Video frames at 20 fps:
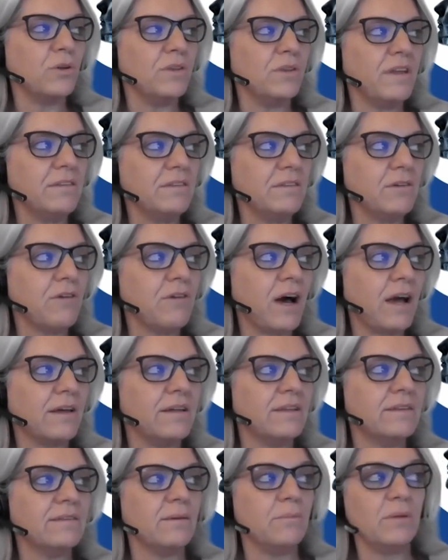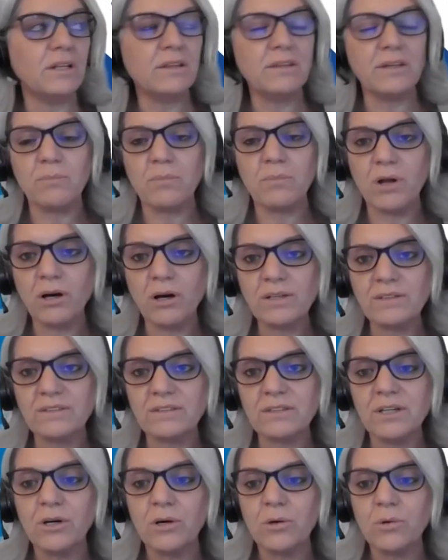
identifying the building blocks,